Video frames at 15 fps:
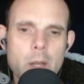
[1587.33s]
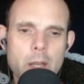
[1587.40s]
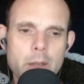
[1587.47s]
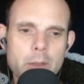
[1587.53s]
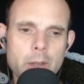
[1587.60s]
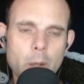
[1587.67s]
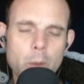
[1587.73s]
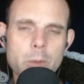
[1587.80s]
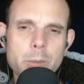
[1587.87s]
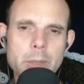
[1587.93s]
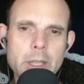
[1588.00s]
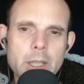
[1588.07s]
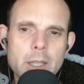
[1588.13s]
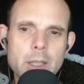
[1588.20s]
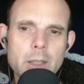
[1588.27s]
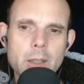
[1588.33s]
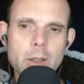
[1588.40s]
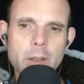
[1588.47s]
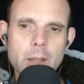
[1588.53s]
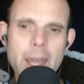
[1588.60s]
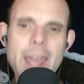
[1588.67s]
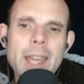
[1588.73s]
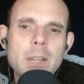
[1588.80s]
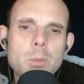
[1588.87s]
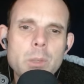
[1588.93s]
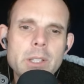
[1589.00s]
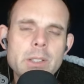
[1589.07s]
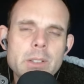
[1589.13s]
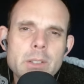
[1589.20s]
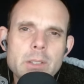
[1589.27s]
there would be
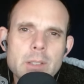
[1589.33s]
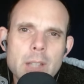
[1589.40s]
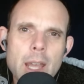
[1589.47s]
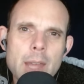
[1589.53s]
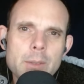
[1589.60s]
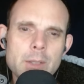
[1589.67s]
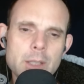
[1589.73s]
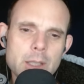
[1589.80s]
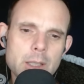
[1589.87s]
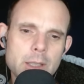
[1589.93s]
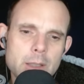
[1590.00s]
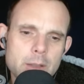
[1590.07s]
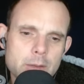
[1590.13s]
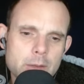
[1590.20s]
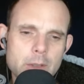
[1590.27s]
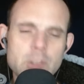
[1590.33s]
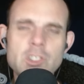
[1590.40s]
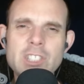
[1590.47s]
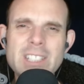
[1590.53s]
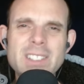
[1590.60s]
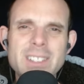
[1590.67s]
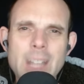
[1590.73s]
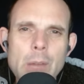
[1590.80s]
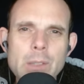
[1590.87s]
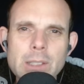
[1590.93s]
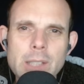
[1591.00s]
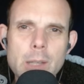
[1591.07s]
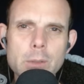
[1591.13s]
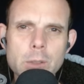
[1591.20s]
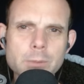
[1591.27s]
headwinds at the G7
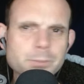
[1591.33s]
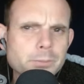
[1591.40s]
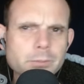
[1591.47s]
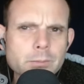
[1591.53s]
level.